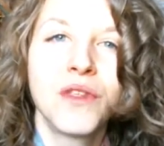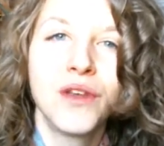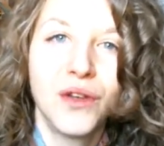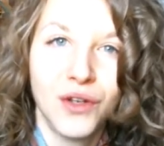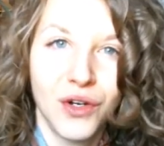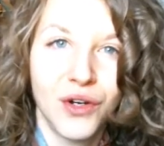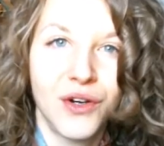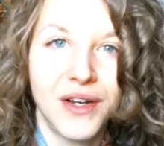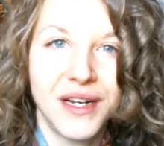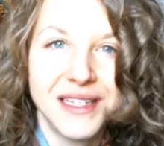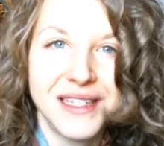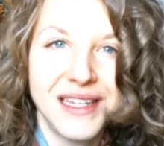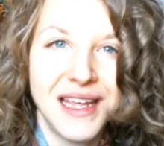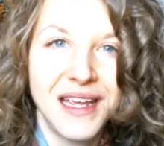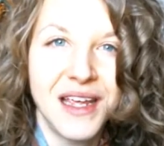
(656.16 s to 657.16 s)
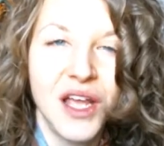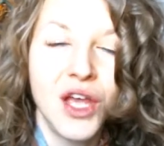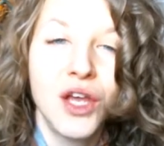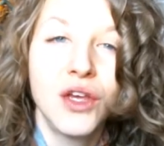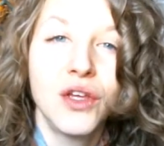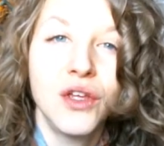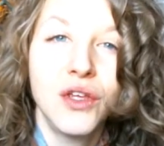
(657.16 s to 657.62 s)
currency.
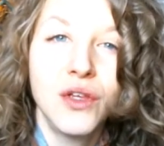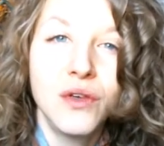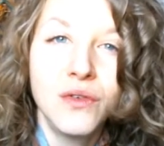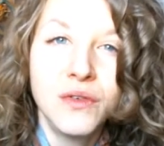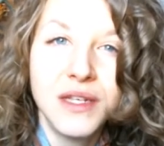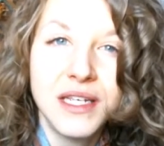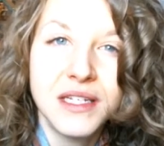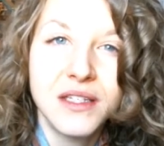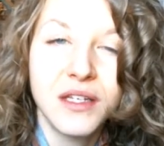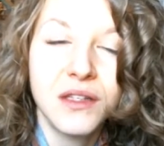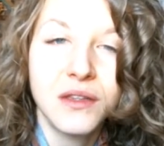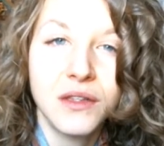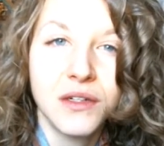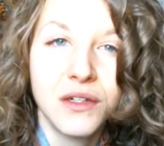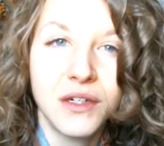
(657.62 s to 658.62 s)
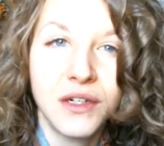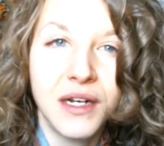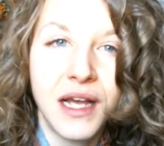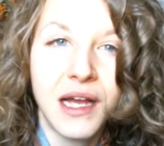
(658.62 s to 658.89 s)
You need to learn